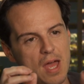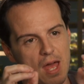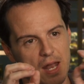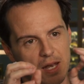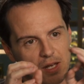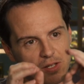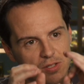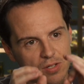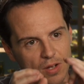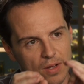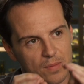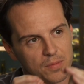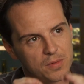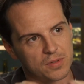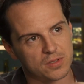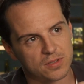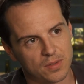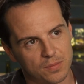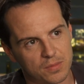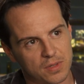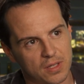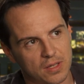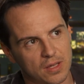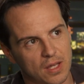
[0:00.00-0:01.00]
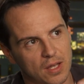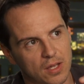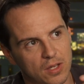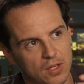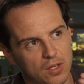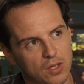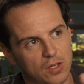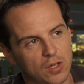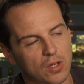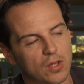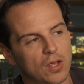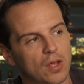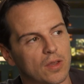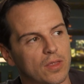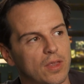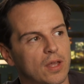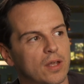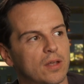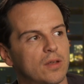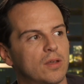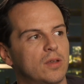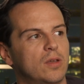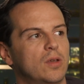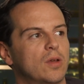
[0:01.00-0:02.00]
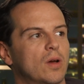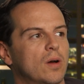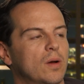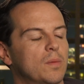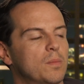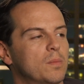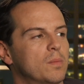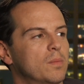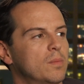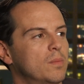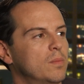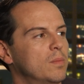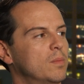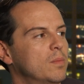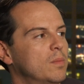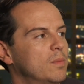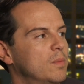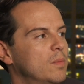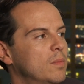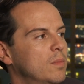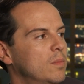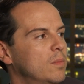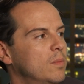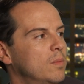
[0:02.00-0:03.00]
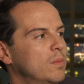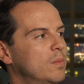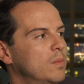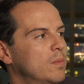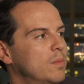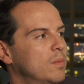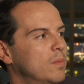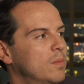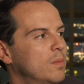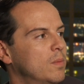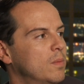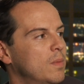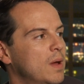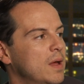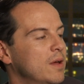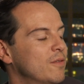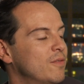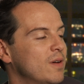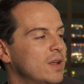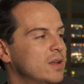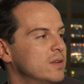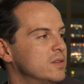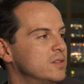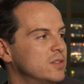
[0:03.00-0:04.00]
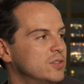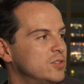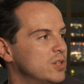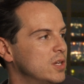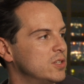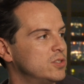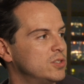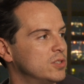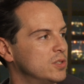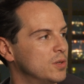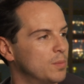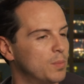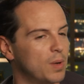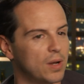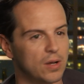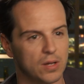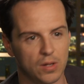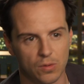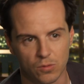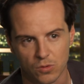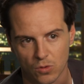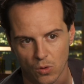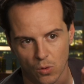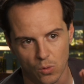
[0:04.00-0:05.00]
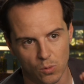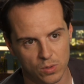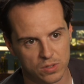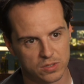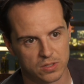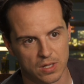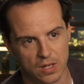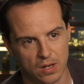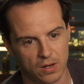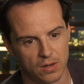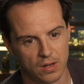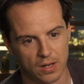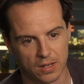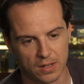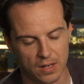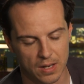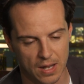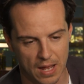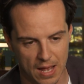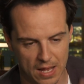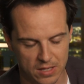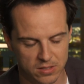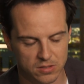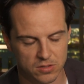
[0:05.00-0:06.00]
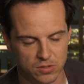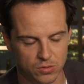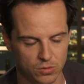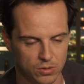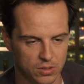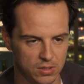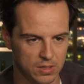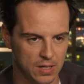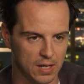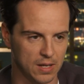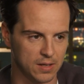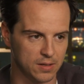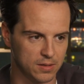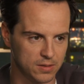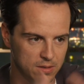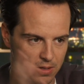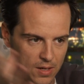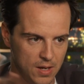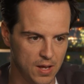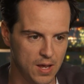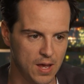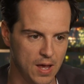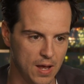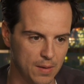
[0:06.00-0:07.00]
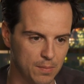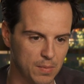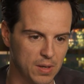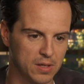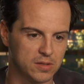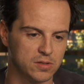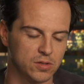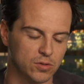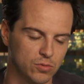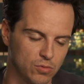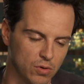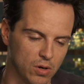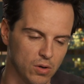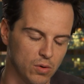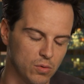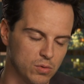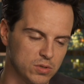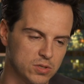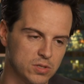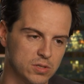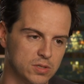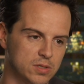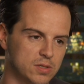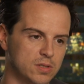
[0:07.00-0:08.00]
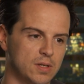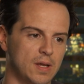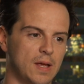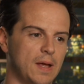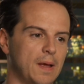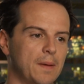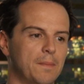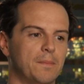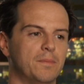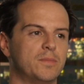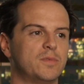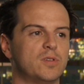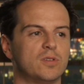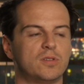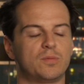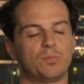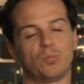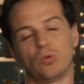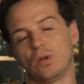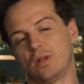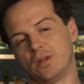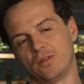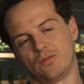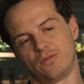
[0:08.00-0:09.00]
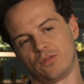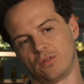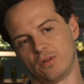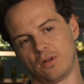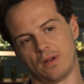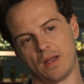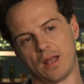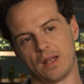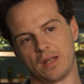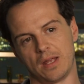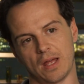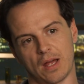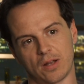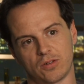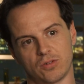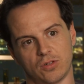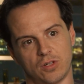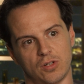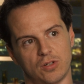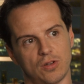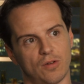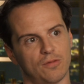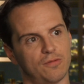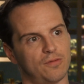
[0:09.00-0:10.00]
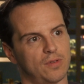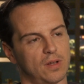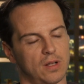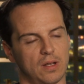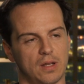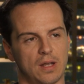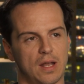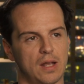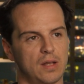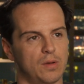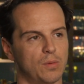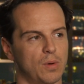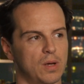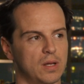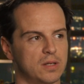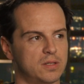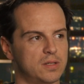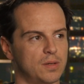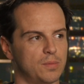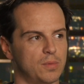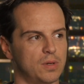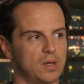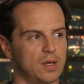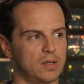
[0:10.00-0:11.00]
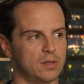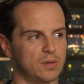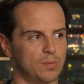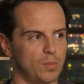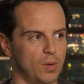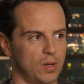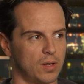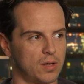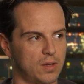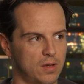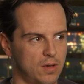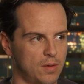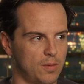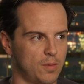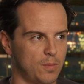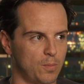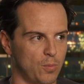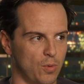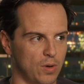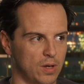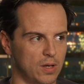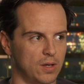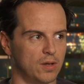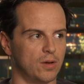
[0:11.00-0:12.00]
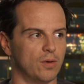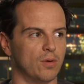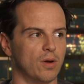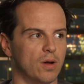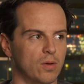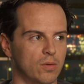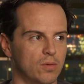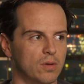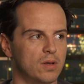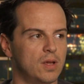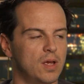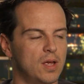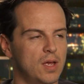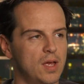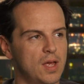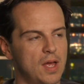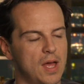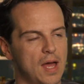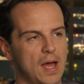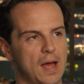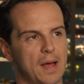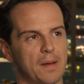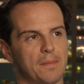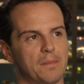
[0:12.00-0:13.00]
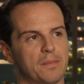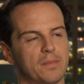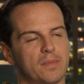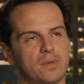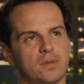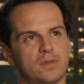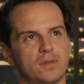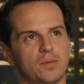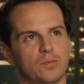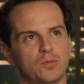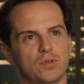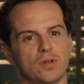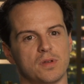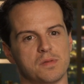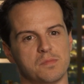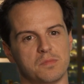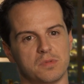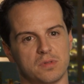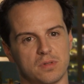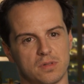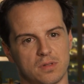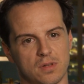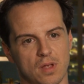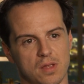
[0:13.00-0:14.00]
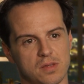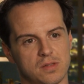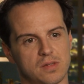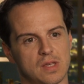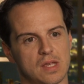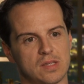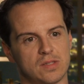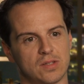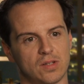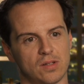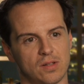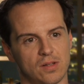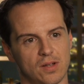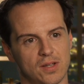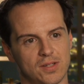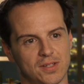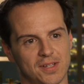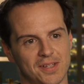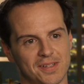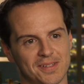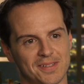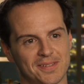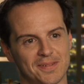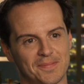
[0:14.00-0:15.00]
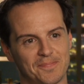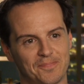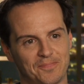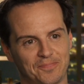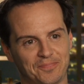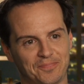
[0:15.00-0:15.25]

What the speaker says: there's something that I may have had a suggestion about, he was always there and adds to it and makes it grow, which is just brilliant for any actor. You don't feel in any way intimidated by bringing your own sometimes nonsensical ideas.